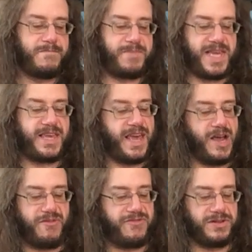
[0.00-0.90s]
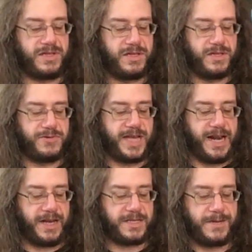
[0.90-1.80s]
Be careful,
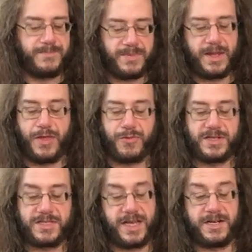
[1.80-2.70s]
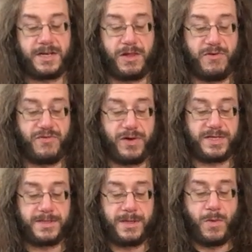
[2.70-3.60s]
Lieutenant, Ithrin said in a low
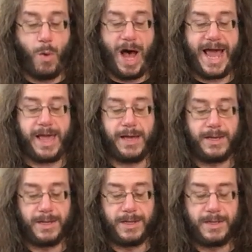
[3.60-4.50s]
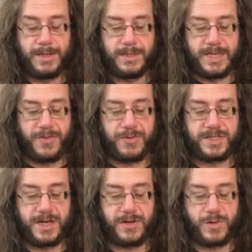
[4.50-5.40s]
voice. Why? Danthres
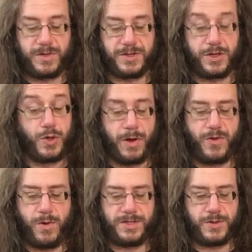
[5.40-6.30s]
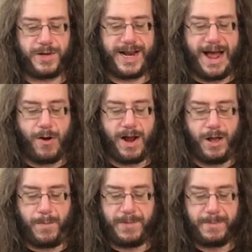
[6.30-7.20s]
stared at the wizard. You're the ones who need our help.